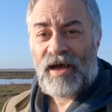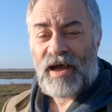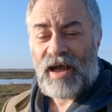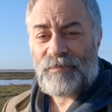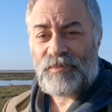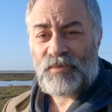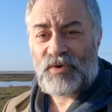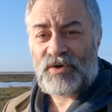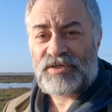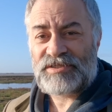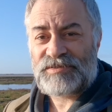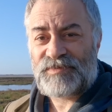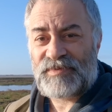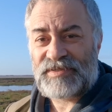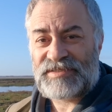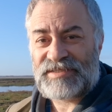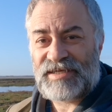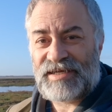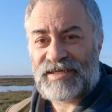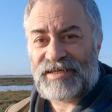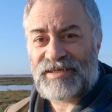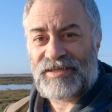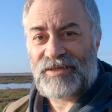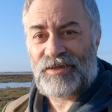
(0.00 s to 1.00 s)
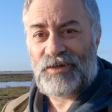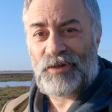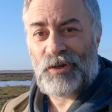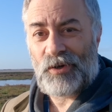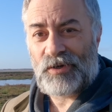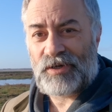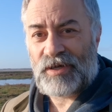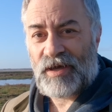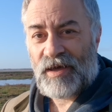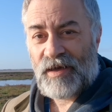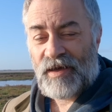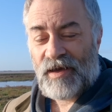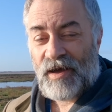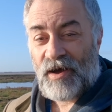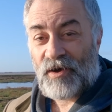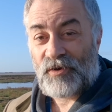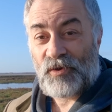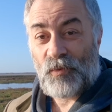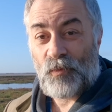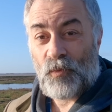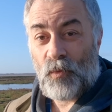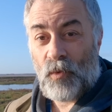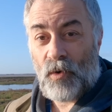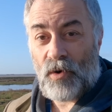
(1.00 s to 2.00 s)
I'm going to be taking a look at
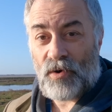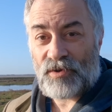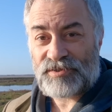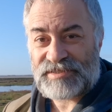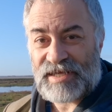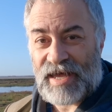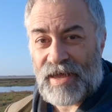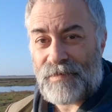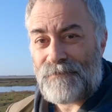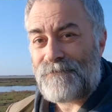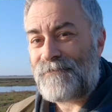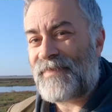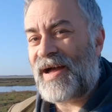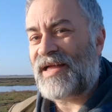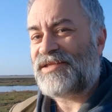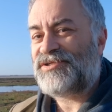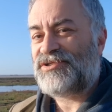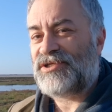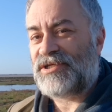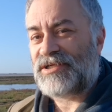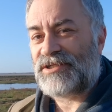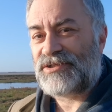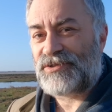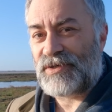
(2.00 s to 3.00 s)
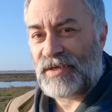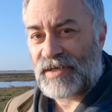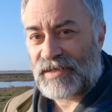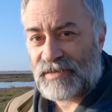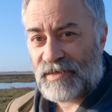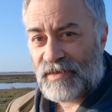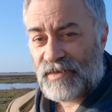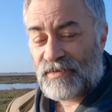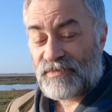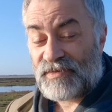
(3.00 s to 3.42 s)
a wartime magic trick